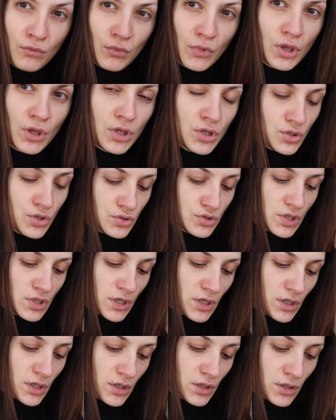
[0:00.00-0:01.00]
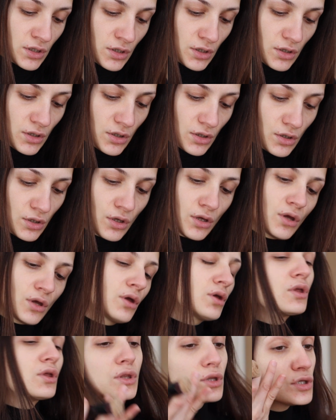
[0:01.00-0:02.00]
using
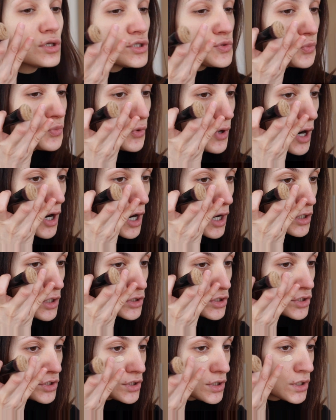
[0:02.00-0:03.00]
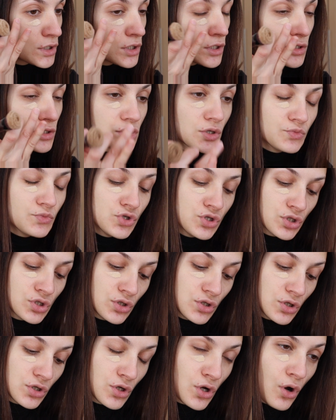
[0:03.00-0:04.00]
this brush. So I'm just
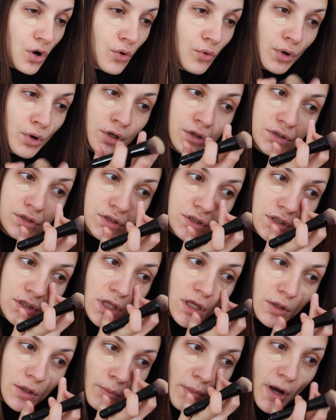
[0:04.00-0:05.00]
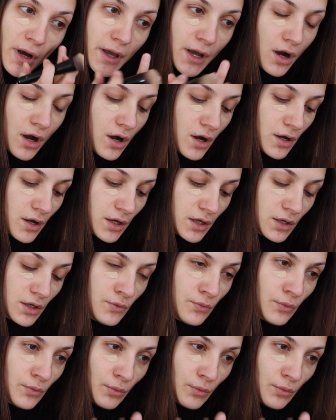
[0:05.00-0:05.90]
gonna go underneath my eye.